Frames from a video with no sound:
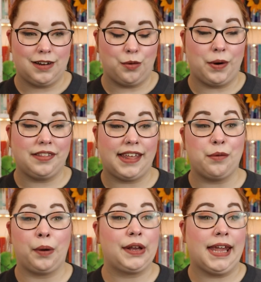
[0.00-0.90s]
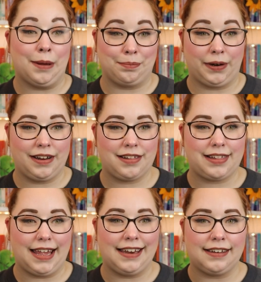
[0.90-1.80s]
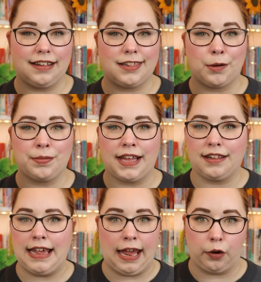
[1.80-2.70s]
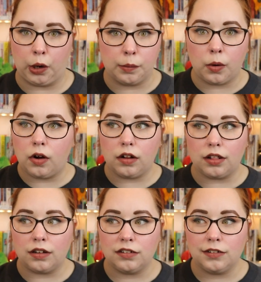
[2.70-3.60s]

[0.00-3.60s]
when they were campers and did something terrible